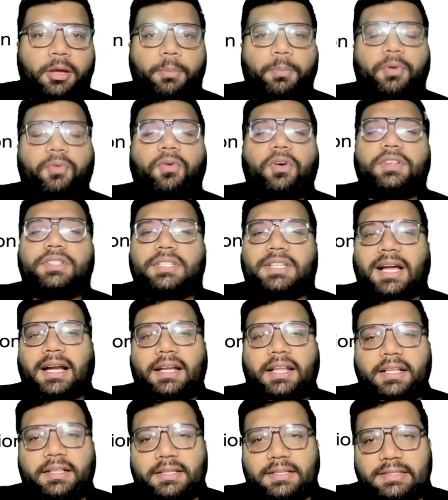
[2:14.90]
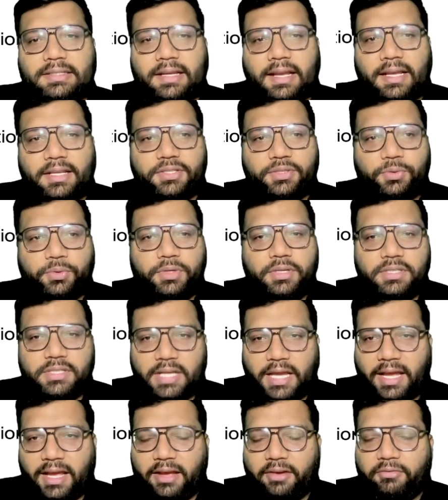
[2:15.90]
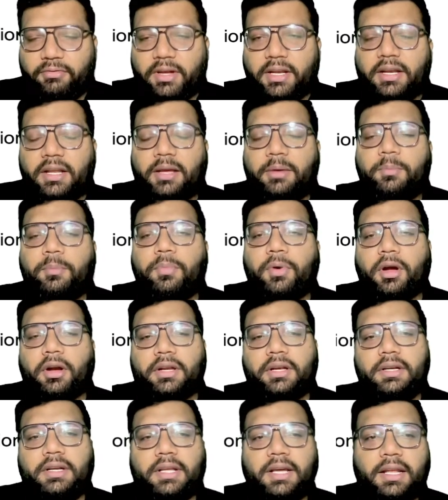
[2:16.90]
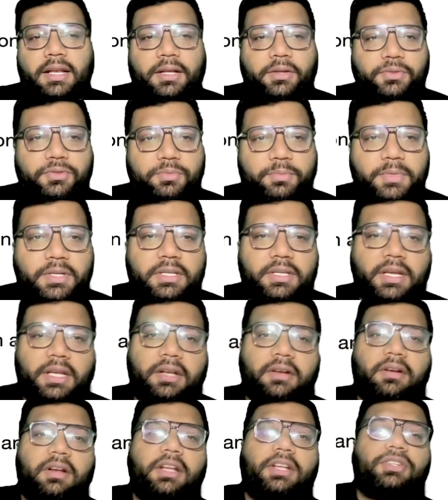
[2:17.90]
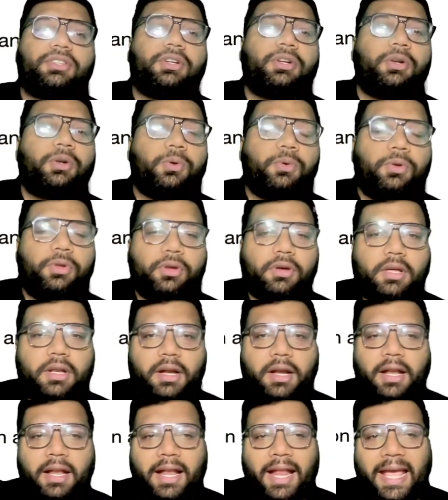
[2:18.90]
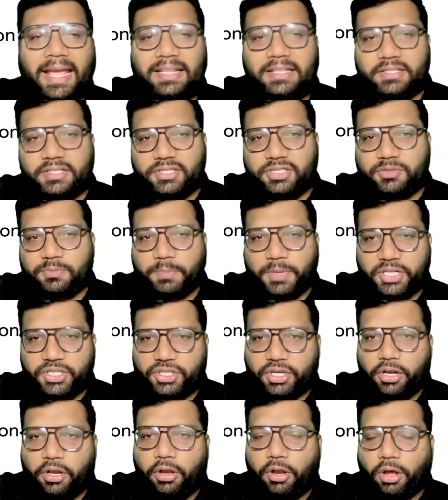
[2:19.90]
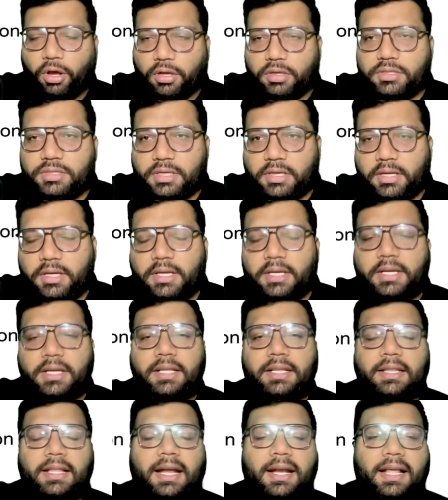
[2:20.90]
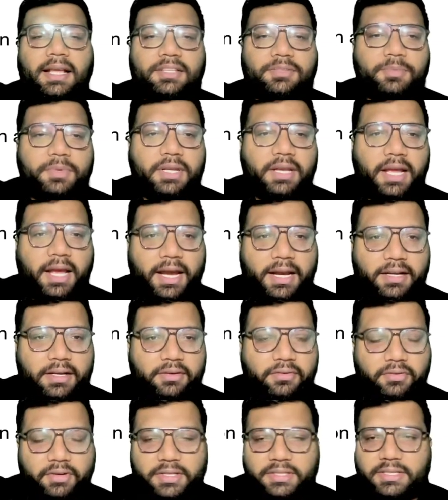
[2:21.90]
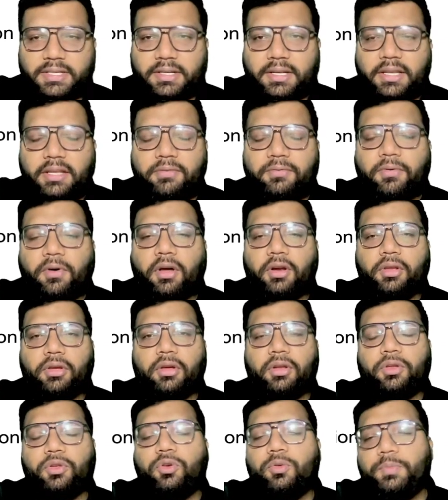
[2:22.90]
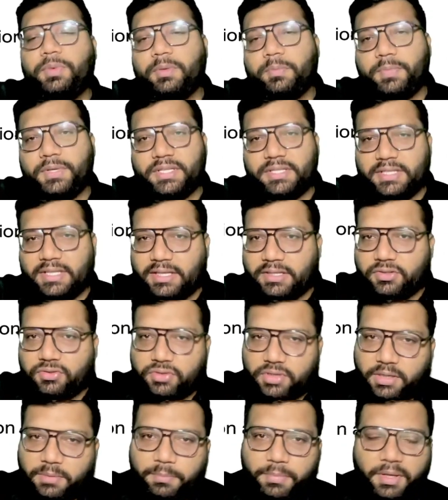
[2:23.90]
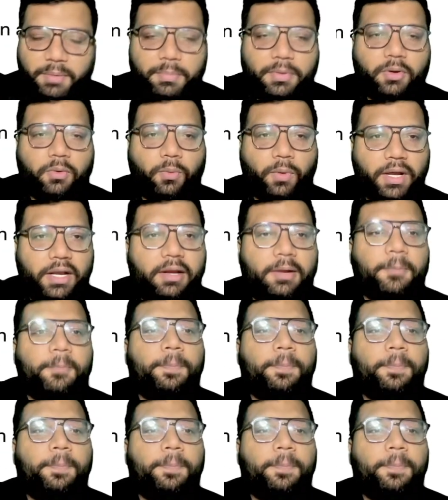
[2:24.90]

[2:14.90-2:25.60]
Before starting this class, students, I have one important announcement in relation to your 9 special laws that has been added recently for your UP paper 1.